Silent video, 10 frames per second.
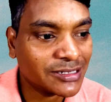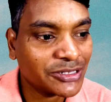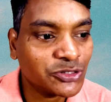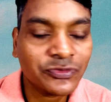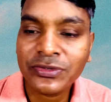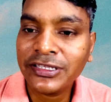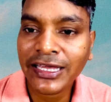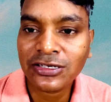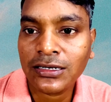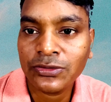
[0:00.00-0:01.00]
you feel
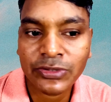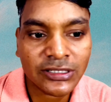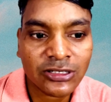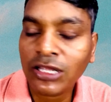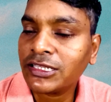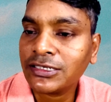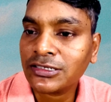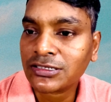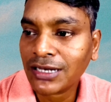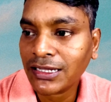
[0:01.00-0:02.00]
like you're wearing nothing,
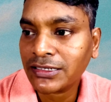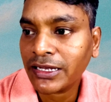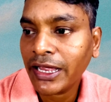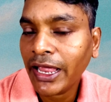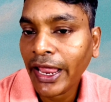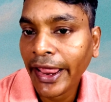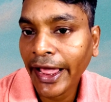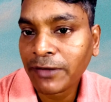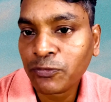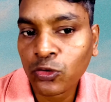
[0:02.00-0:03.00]
just like
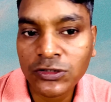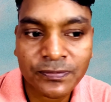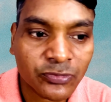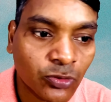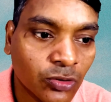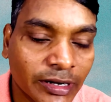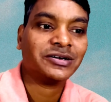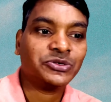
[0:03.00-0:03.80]
AirPods Pro.